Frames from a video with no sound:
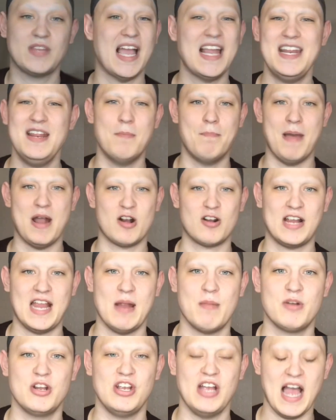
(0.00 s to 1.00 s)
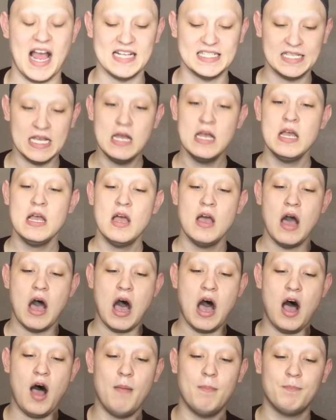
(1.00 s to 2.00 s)
I need a better camera, you guys.
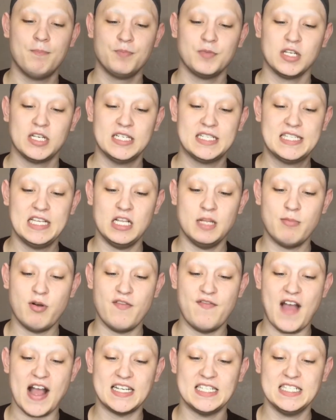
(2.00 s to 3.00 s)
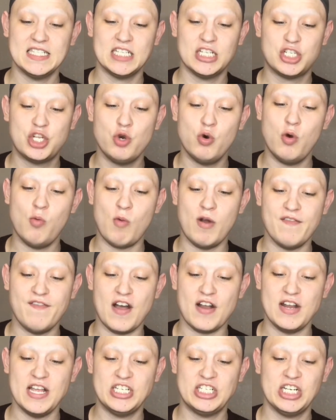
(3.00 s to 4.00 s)
Conceal and Perfect is a 2-in-1
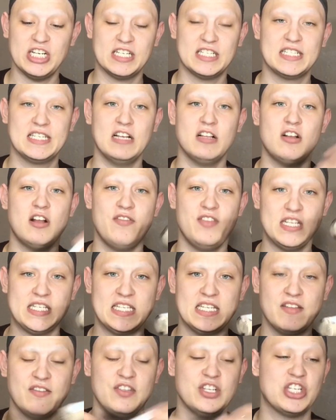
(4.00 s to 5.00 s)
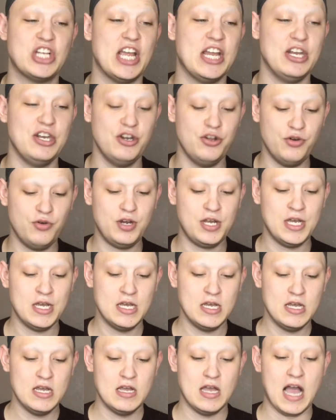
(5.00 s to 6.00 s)
foundation and concealer, and this is in the shade Nude.
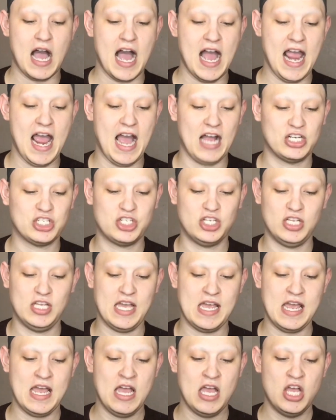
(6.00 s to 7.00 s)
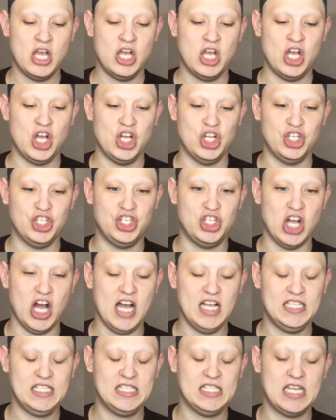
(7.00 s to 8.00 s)
I actually
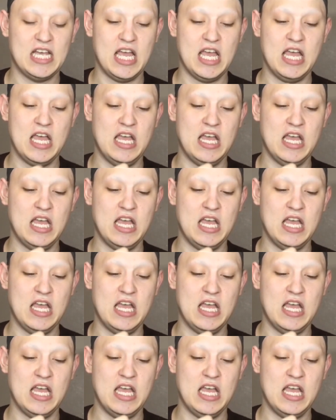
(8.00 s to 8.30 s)
just...